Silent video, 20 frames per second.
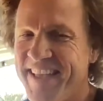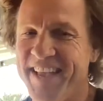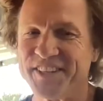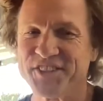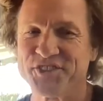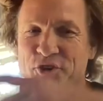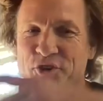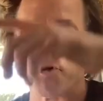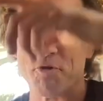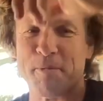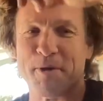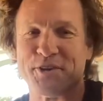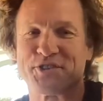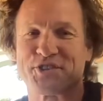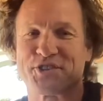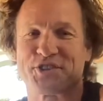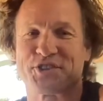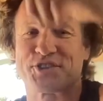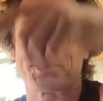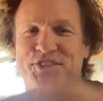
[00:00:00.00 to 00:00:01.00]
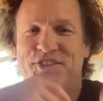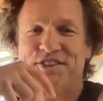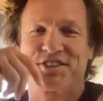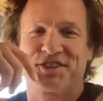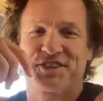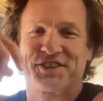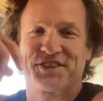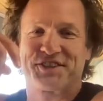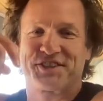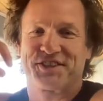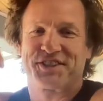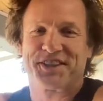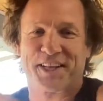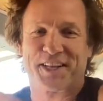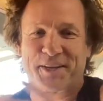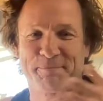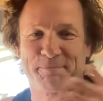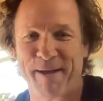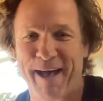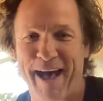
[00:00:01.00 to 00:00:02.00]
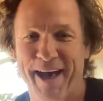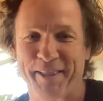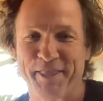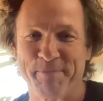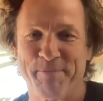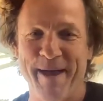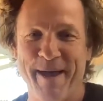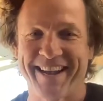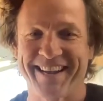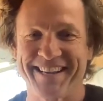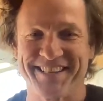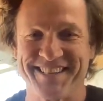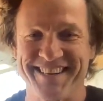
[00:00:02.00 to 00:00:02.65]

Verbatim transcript: It's almost like part of the package